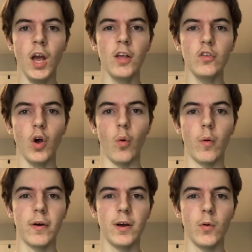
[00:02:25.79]
So,
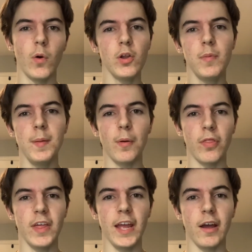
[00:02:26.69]
what do people
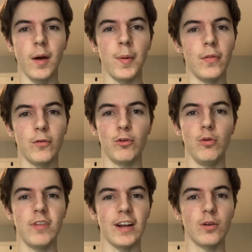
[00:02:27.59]
think about this new
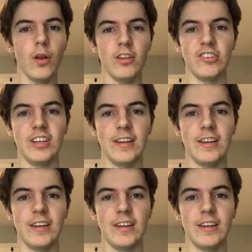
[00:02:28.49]
technology?